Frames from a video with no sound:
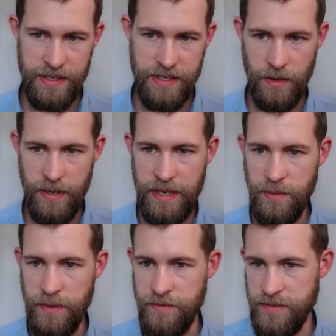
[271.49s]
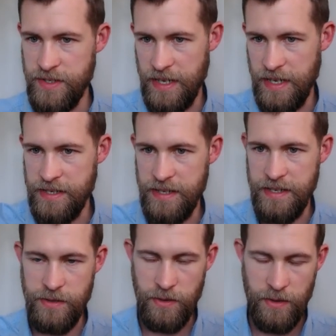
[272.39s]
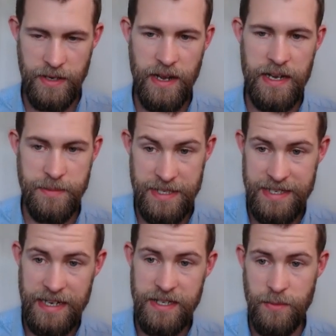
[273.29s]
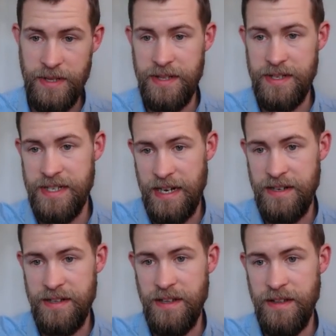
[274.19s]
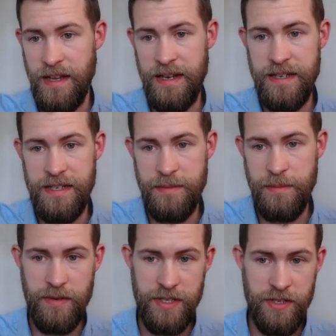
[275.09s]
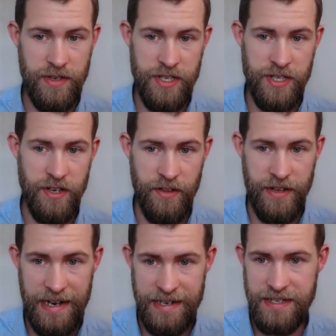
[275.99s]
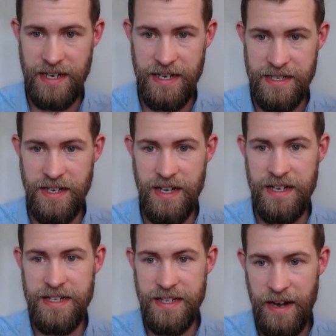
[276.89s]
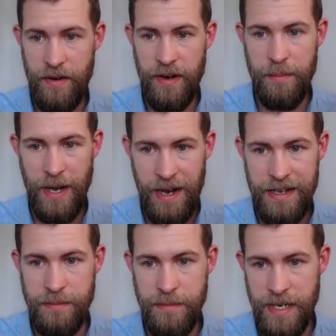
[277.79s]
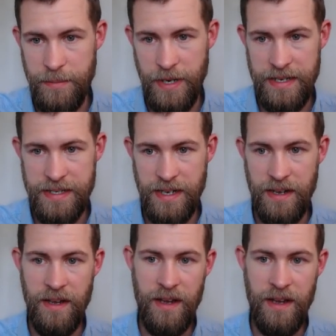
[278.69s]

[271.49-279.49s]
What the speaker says: So here we've stated, or it has been stated within the standard, that there needs to be a restriction on the access to the area behind the manipulator